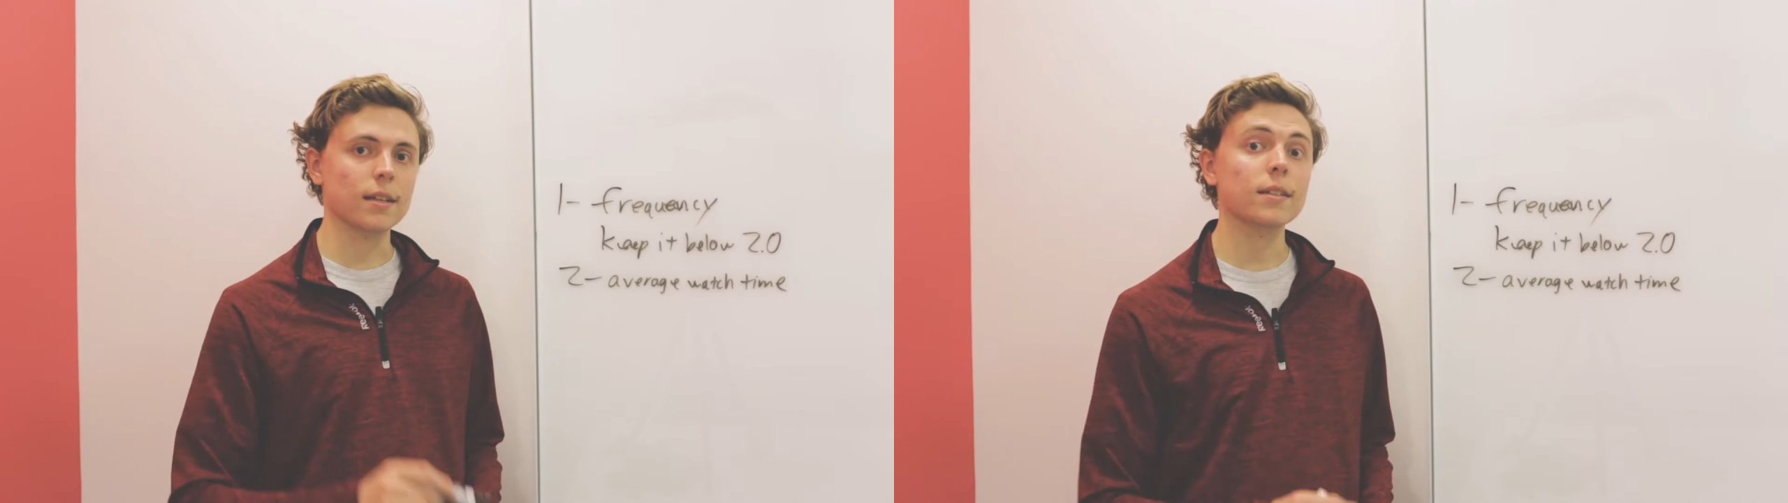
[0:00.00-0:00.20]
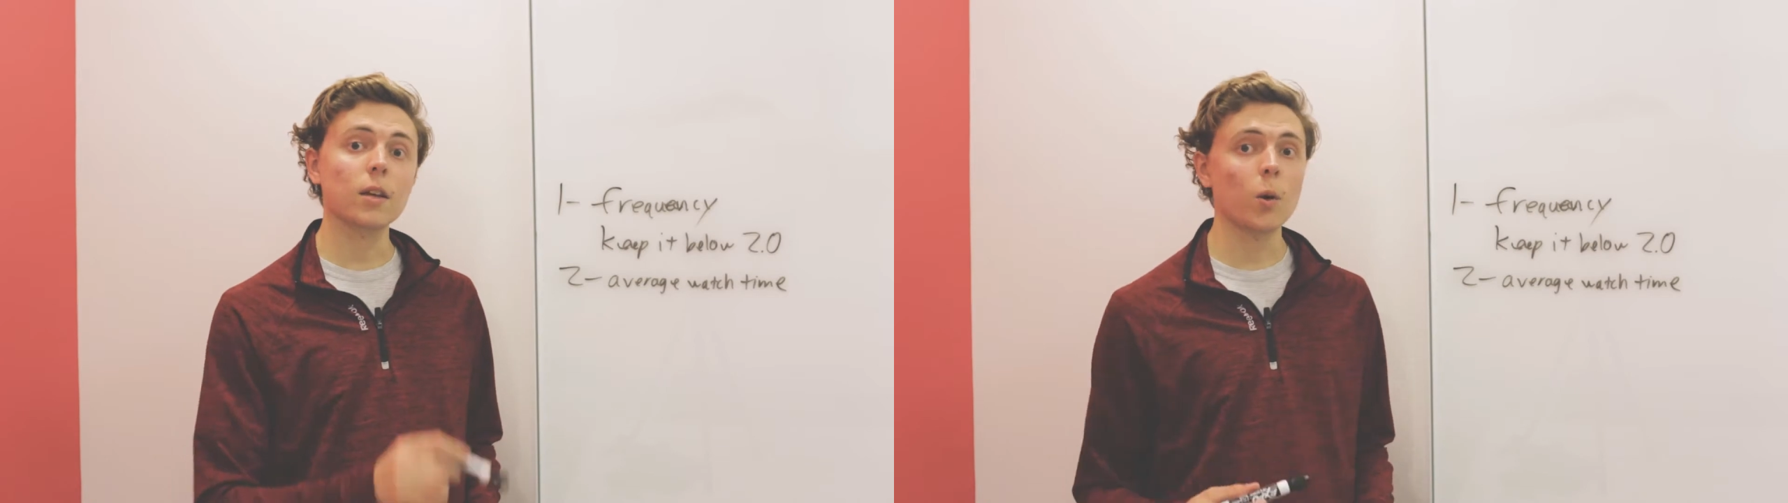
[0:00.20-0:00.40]

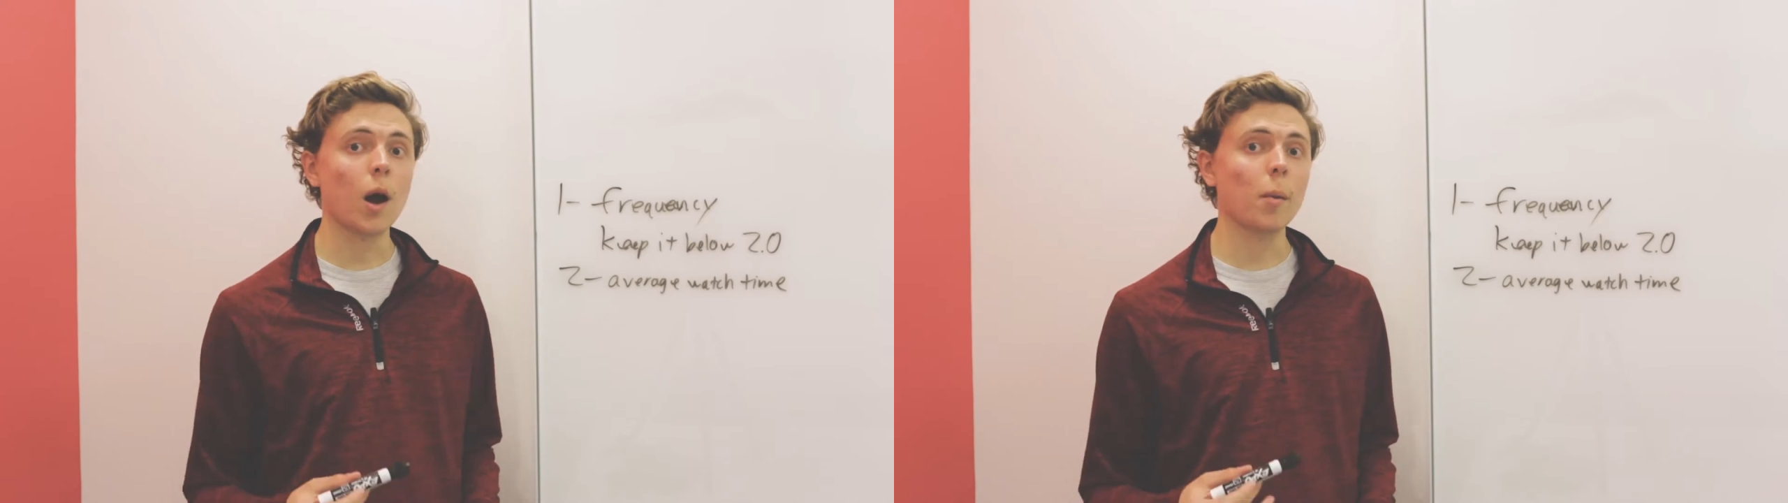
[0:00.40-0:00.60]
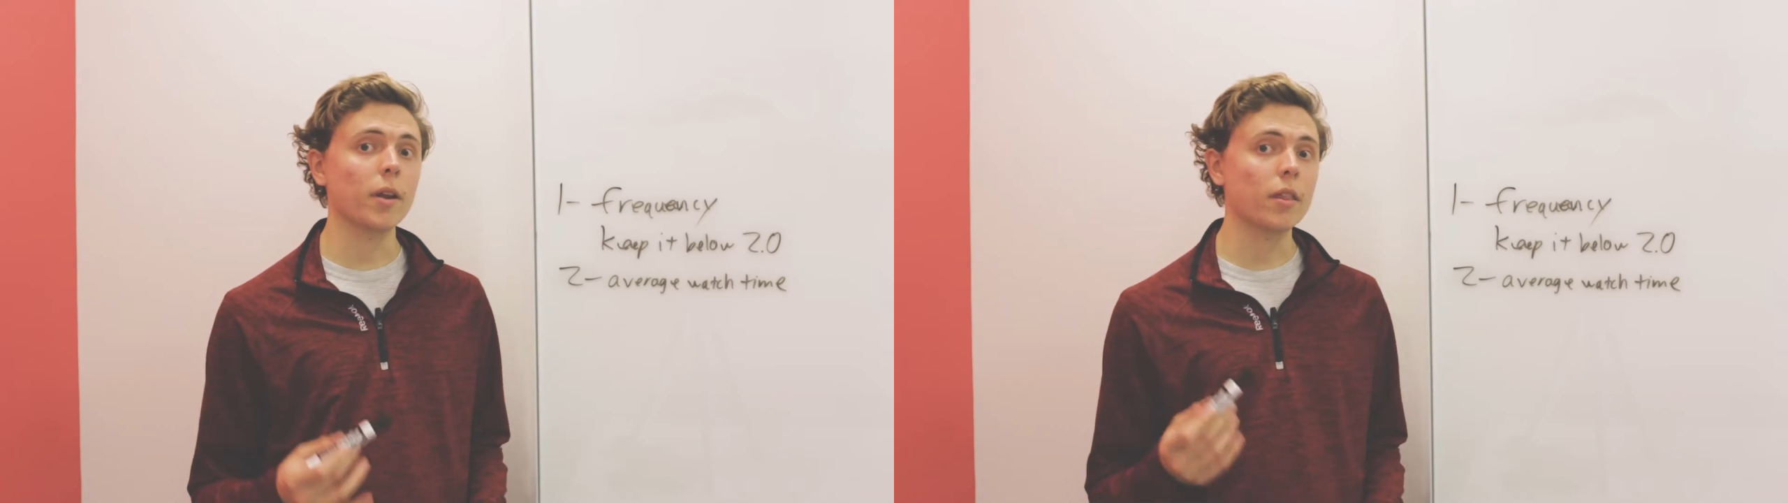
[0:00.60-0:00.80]
It'll tell you
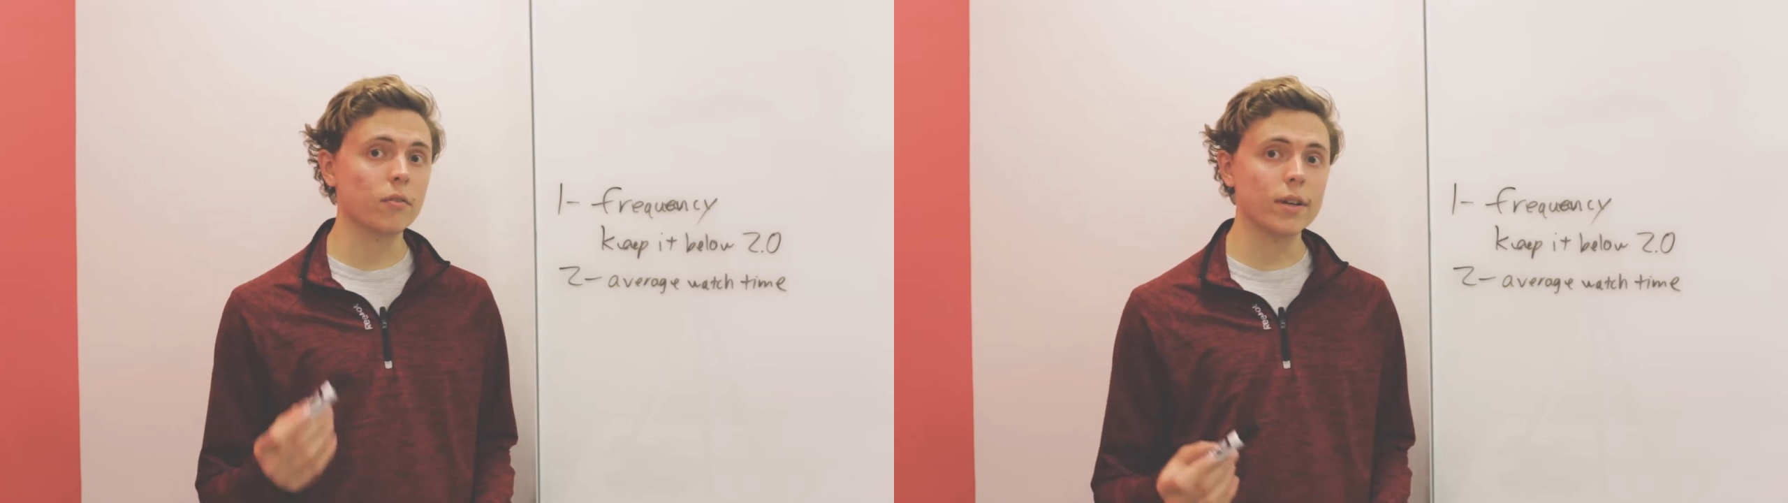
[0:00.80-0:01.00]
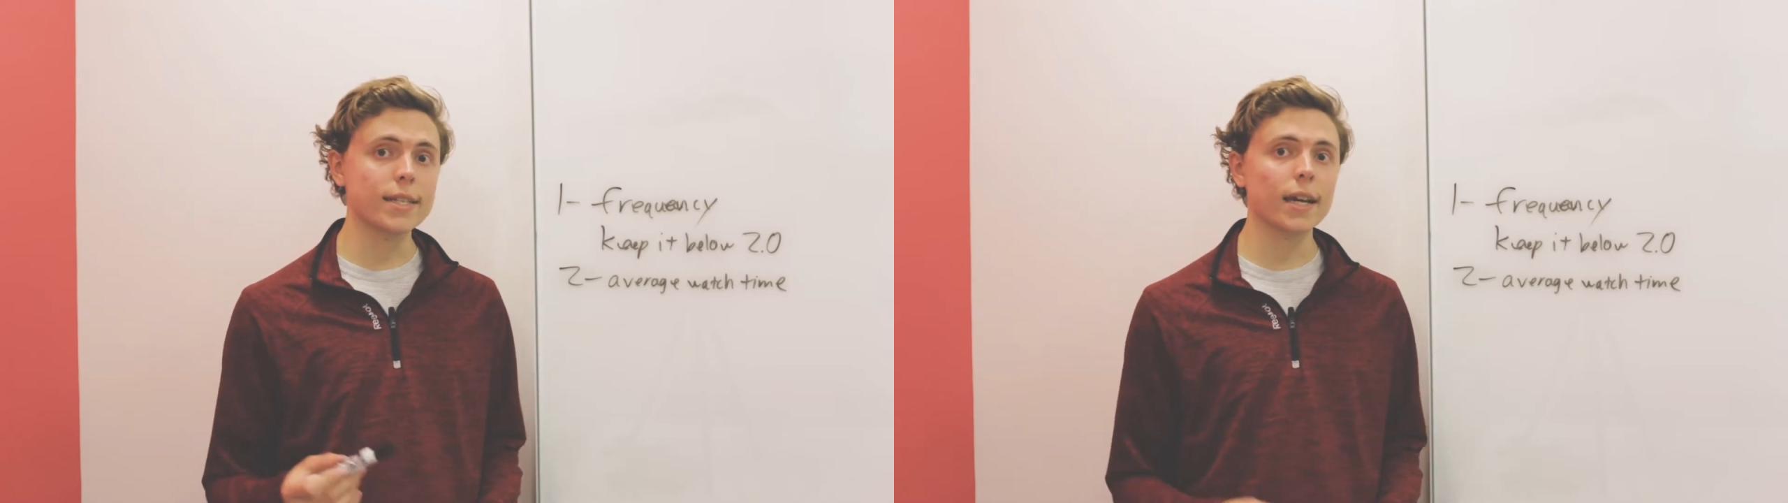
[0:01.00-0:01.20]
how many
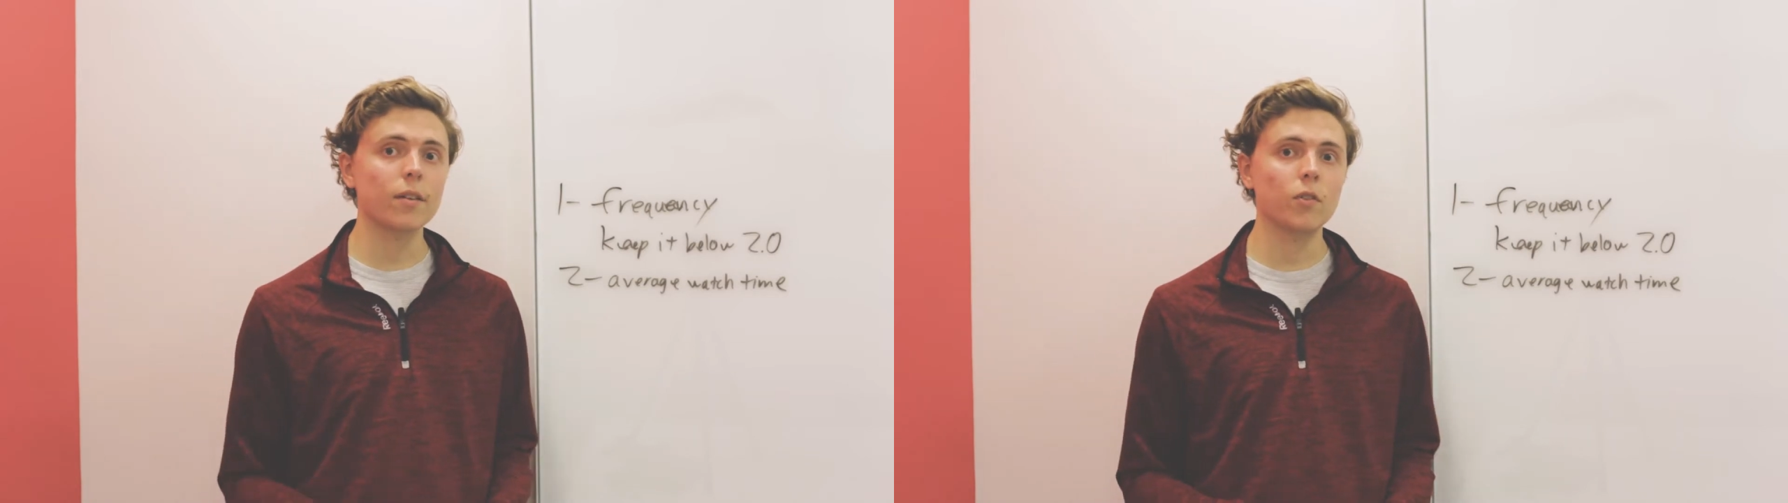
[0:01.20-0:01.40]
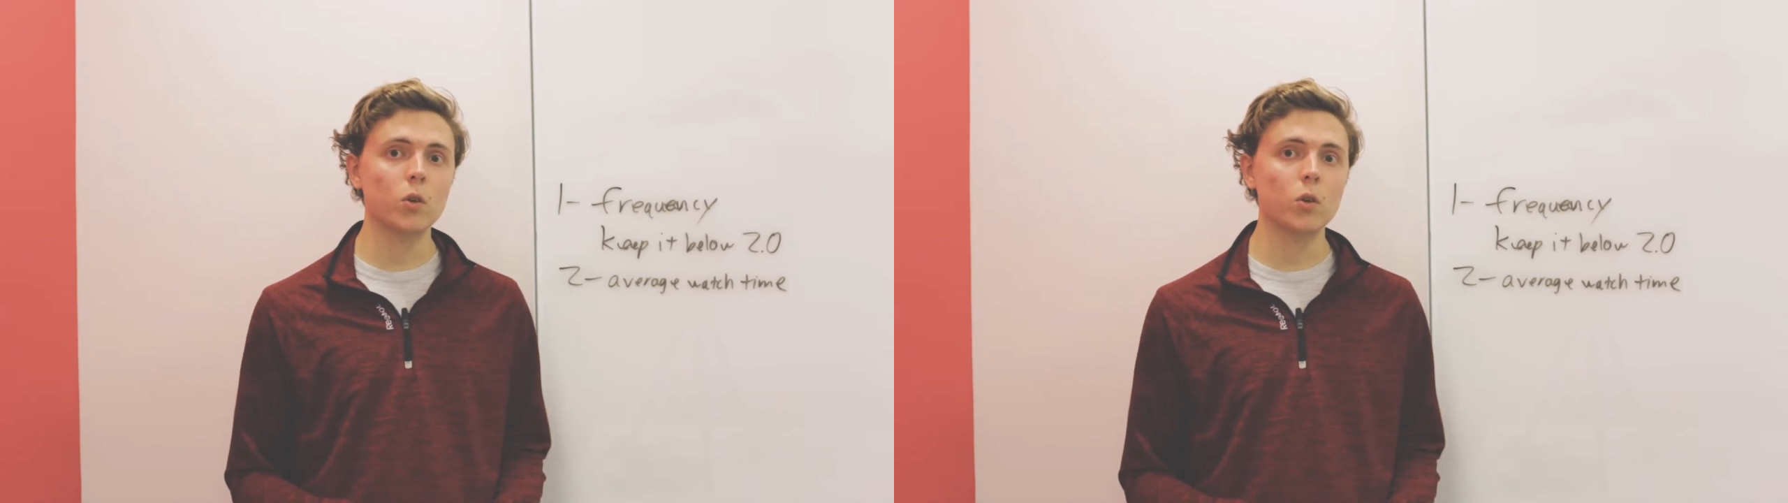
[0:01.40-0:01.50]
3-second